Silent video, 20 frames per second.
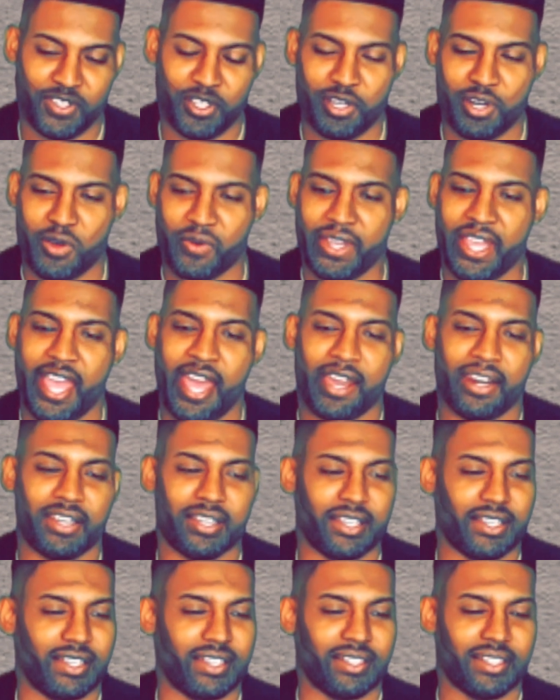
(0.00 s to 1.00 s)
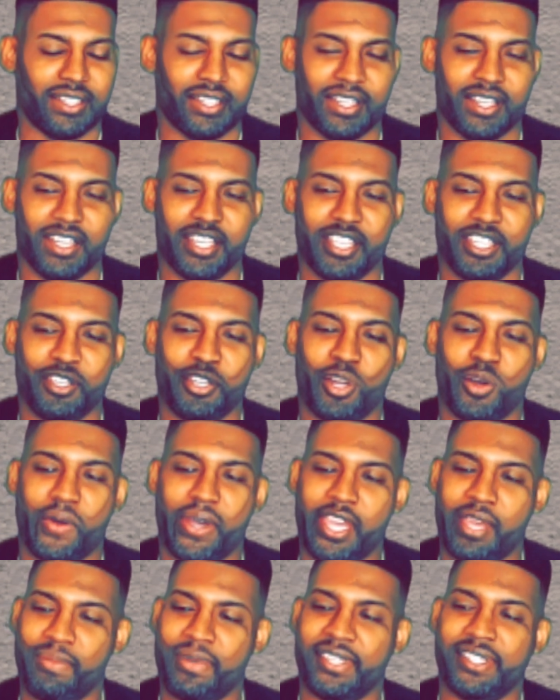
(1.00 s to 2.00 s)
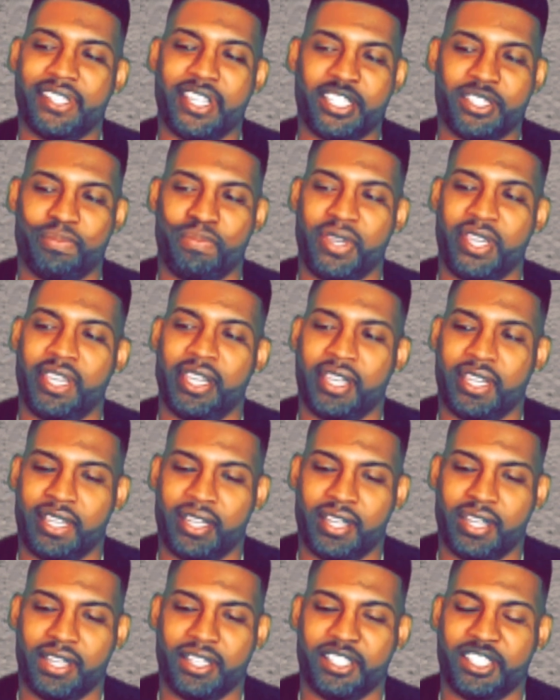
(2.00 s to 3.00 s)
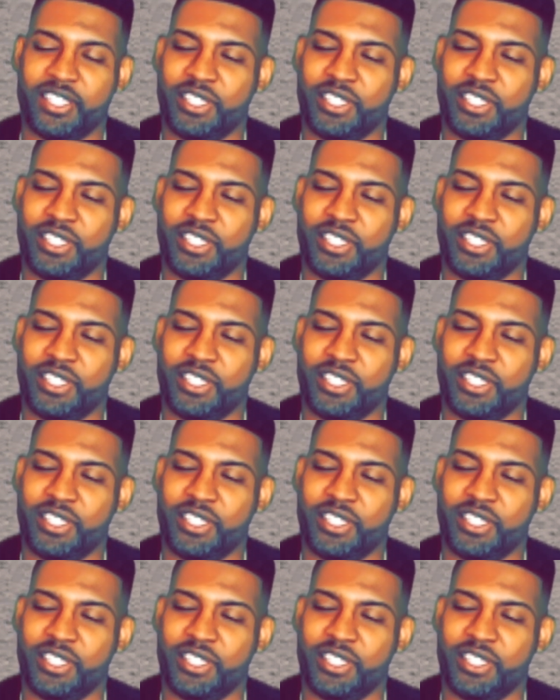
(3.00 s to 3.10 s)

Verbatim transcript: you know, kind of, you know, image that's being